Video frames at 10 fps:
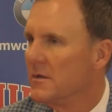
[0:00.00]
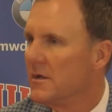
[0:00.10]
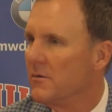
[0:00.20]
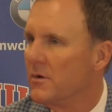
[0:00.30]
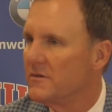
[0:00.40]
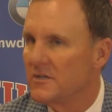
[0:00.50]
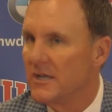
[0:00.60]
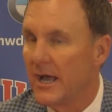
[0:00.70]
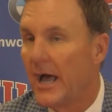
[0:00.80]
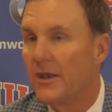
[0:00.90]
It
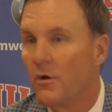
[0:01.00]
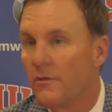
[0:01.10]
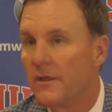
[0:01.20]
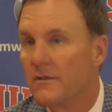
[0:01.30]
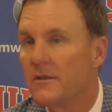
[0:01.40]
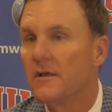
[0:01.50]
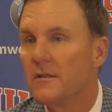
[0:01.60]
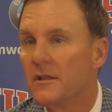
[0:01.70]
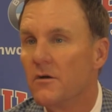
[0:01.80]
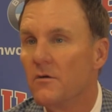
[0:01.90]
wasn't. I, I know that
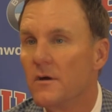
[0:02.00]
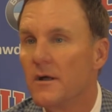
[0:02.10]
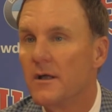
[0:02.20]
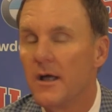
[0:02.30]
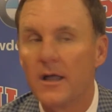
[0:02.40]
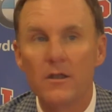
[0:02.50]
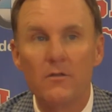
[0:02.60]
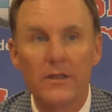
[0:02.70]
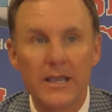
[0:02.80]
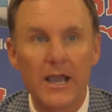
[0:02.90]
you know. I
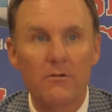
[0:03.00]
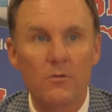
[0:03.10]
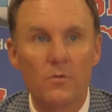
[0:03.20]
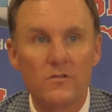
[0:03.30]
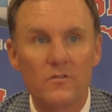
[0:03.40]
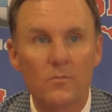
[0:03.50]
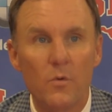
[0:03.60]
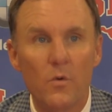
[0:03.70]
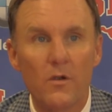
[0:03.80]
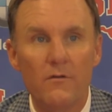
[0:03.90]
know that Kyron was
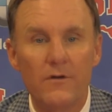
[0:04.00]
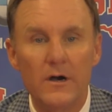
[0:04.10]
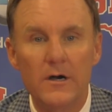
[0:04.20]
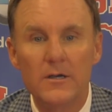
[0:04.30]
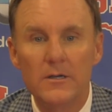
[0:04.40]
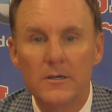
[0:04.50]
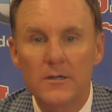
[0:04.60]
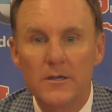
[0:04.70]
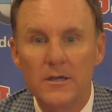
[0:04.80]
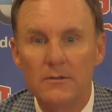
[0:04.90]
more of a.
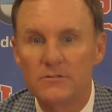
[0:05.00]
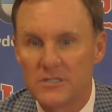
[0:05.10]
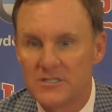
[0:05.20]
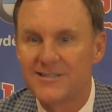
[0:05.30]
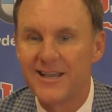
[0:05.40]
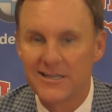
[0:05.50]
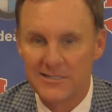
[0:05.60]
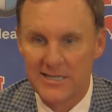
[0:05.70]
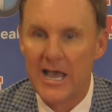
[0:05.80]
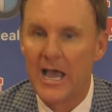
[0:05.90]
It was his
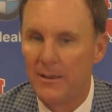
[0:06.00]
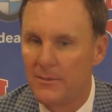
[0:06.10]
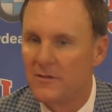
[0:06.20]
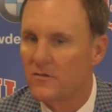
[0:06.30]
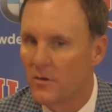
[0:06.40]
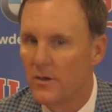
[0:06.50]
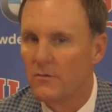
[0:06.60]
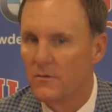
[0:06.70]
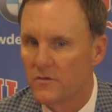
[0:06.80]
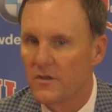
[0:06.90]
second time, and so
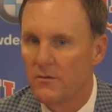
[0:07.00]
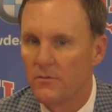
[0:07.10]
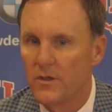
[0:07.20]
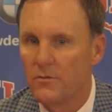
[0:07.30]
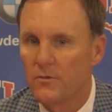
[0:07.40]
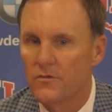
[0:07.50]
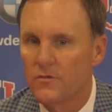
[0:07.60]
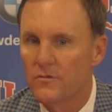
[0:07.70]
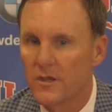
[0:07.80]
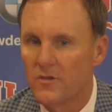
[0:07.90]
it was he, he
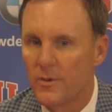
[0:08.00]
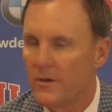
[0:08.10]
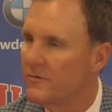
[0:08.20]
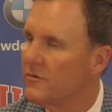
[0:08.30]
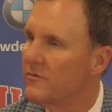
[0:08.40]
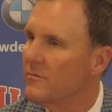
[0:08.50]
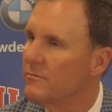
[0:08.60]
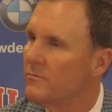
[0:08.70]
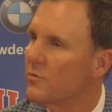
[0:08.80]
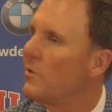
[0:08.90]
was experiencing
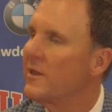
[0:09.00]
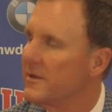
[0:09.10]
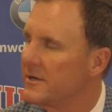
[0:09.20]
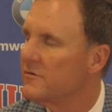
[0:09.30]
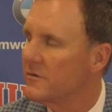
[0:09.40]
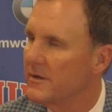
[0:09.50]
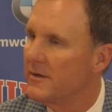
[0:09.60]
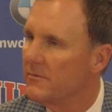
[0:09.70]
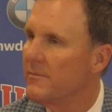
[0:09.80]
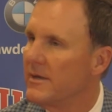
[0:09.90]
some swelling, and so
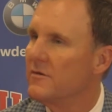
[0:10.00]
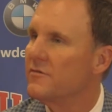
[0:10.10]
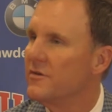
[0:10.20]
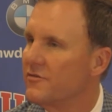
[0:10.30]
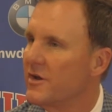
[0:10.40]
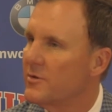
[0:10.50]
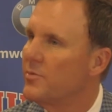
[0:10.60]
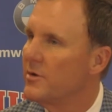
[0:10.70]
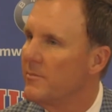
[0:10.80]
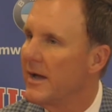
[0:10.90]
they made a decision not to
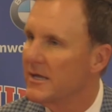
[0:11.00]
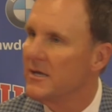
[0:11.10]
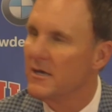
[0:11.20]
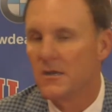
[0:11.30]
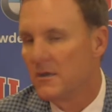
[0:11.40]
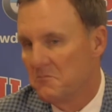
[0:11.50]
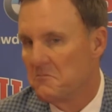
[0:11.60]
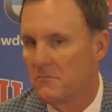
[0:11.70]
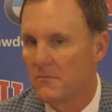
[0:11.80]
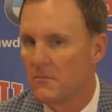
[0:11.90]
put him back in and.
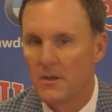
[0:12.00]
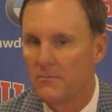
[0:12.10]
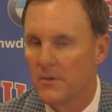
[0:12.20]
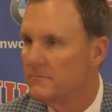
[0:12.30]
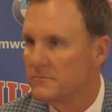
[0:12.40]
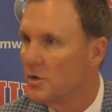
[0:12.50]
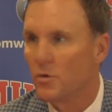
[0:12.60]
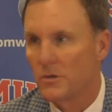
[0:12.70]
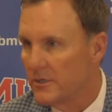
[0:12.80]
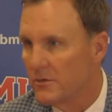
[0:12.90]
I'm, I'm
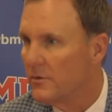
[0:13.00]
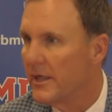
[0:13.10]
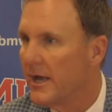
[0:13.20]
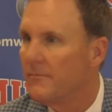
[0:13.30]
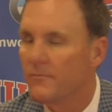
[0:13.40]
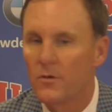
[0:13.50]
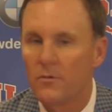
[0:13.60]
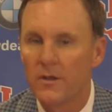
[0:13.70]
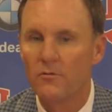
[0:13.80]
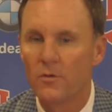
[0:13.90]
totally good with that. We
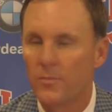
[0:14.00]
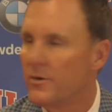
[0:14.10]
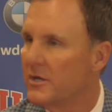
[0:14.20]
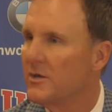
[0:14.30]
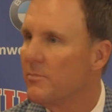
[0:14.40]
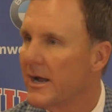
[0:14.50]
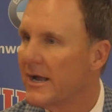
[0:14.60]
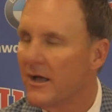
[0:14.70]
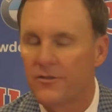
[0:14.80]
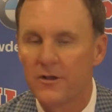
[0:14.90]
don't ever want to put a kid back
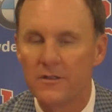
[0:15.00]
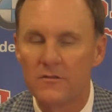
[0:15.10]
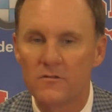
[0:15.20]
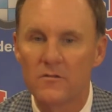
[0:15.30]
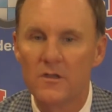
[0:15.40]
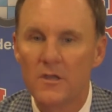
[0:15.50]
out there that's